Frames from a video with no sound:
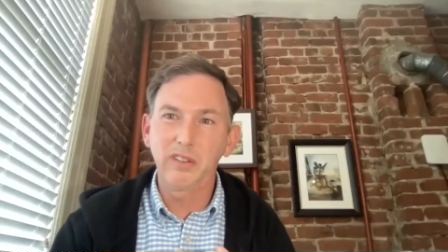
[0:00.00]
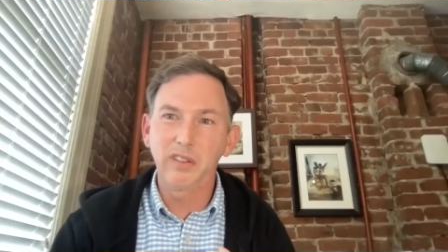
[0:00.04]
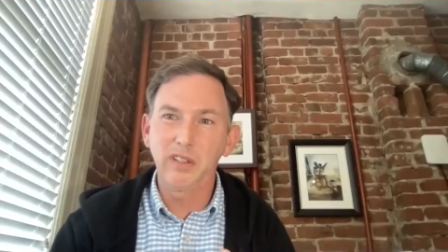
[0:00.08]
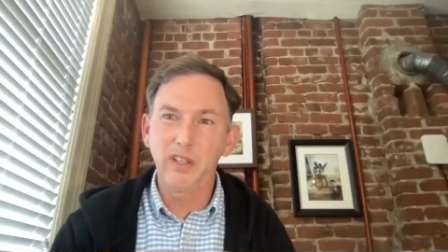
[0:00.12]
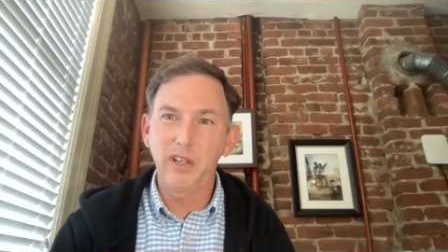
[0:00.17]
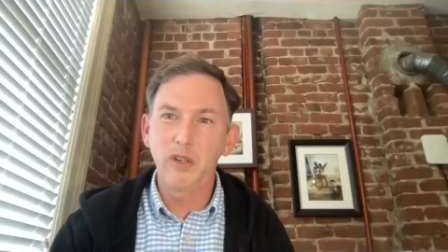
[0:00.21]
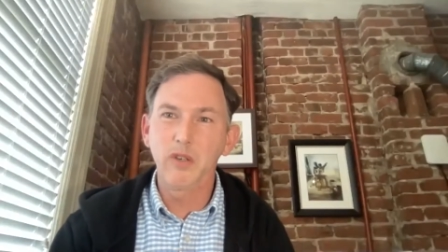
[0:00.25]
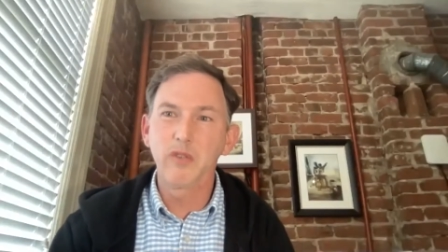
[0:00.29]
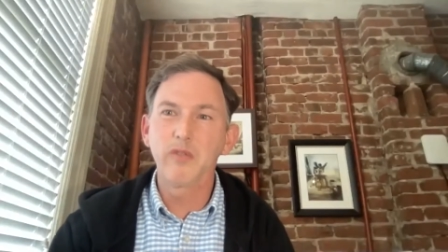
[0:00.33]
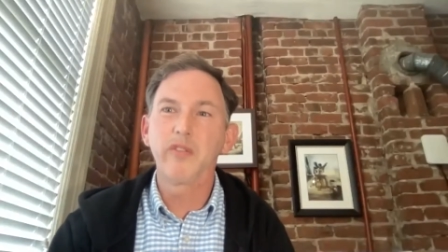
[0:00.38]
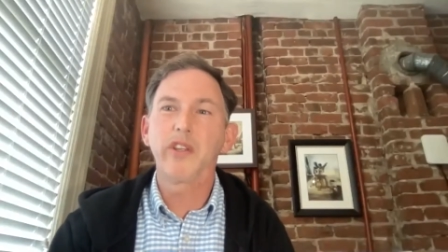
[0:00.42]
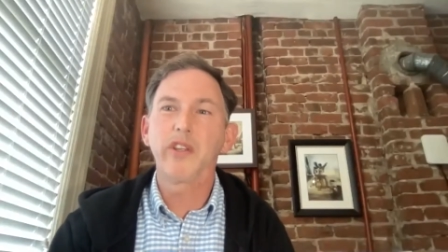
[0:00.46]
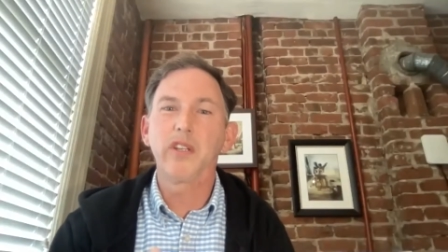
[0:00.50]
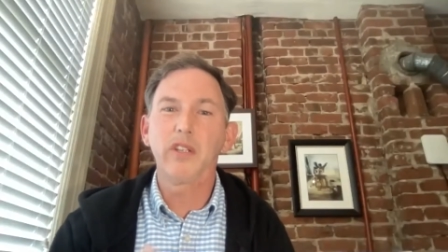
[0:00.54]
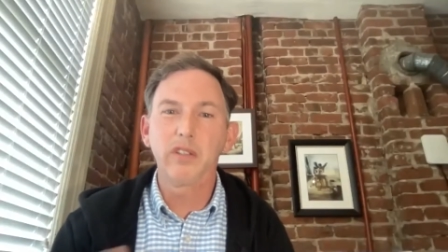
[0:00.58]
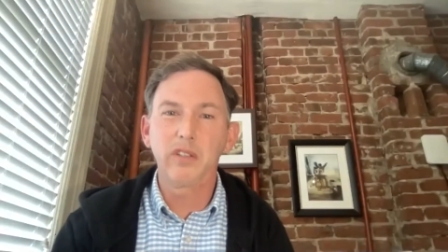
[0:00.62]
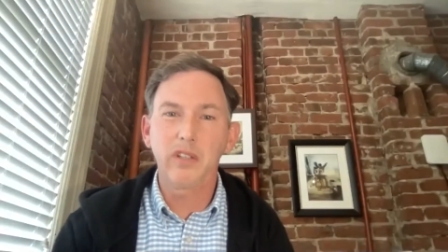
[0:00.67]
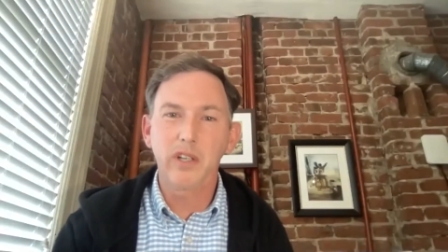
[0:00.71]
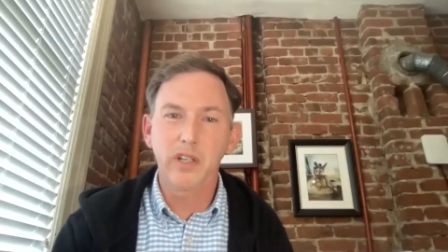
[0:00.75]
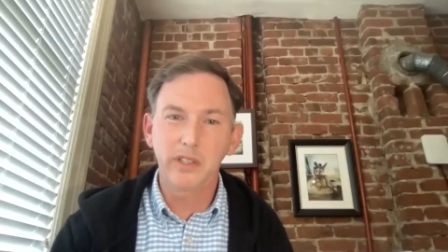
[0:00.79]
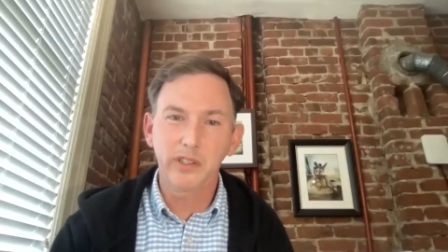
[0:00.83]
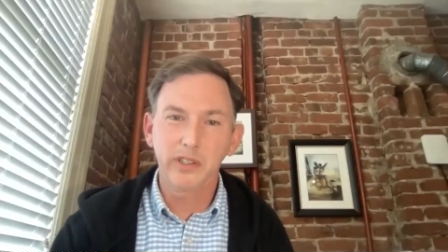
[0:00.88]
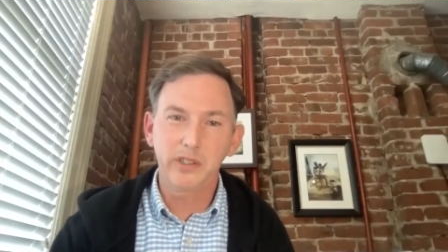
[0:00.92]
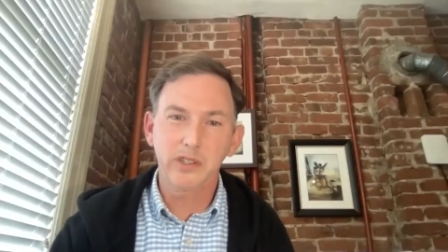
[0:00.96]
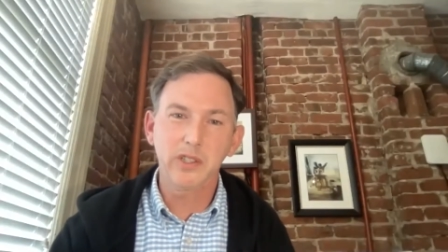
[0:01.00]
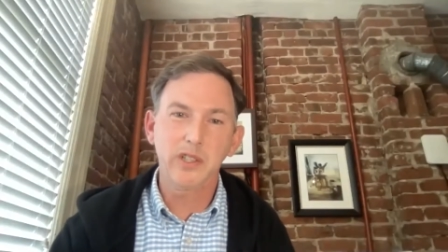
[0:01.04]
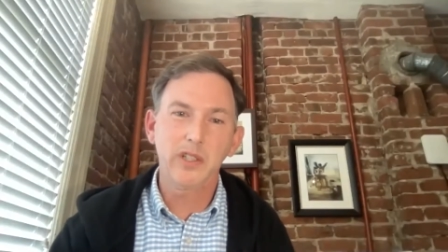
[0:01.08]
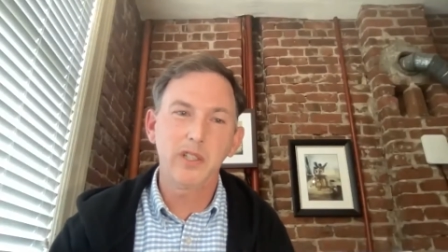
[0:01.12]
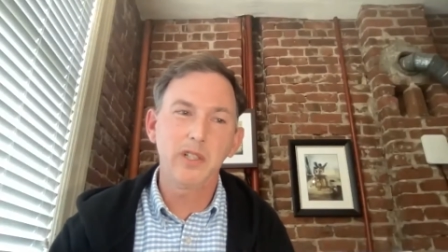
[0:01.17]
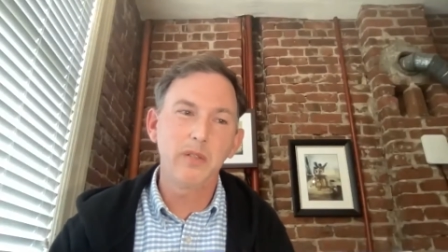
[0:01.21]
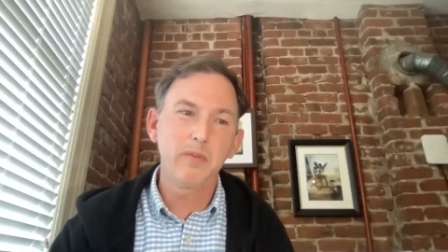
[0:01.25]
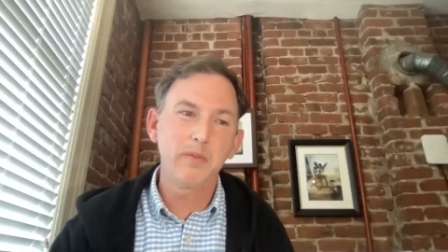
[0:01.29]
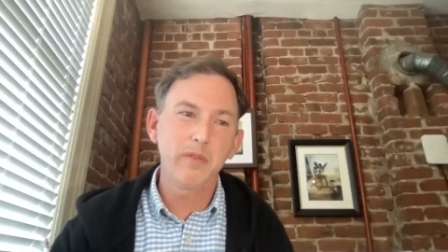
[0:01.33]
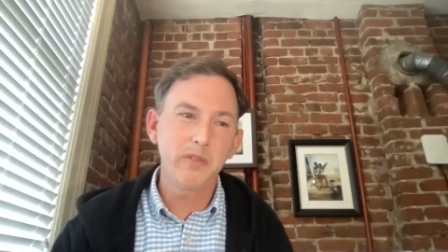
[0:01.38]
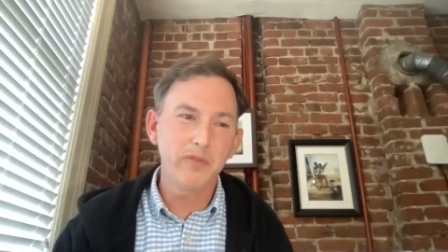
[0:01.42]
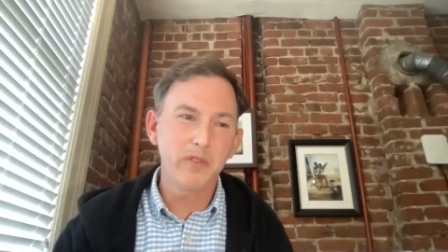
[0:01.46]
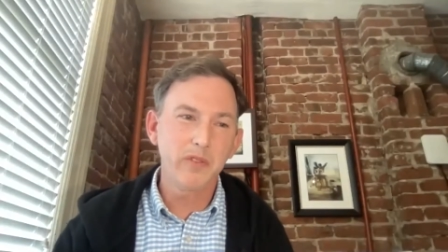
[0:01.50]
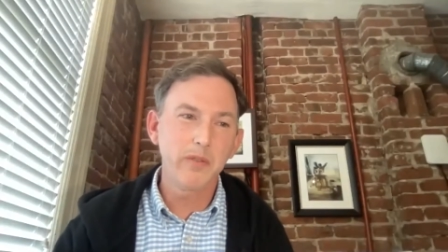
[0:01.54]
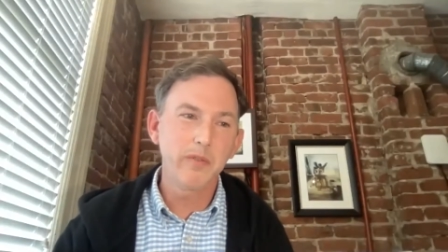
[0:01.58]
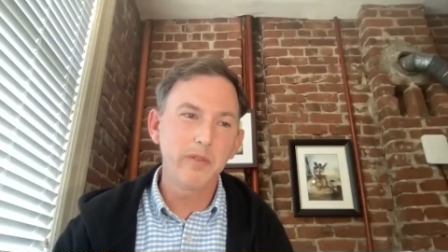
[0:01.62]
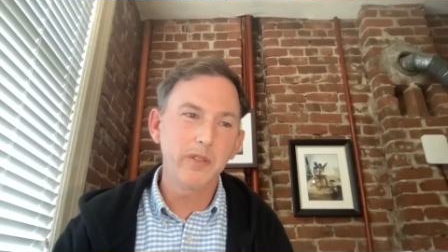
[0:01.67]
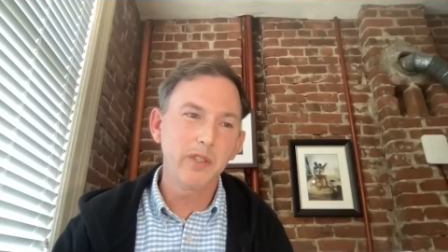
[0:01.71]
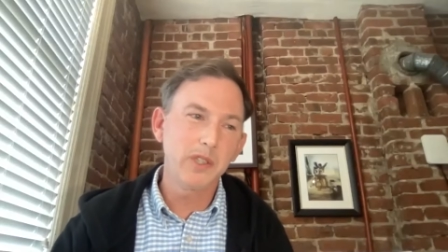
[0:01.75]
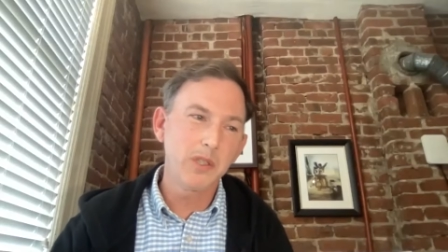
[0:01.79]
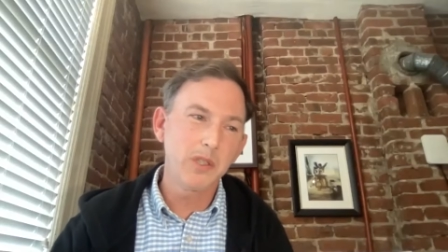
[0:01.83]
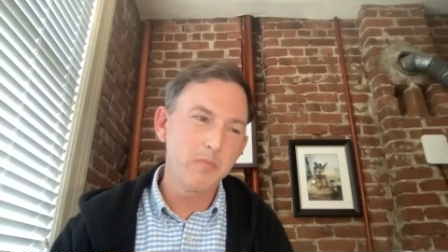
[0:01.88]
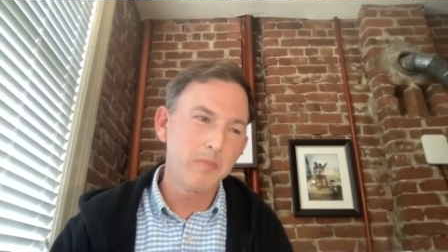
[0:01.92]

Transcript: over the long term, if you really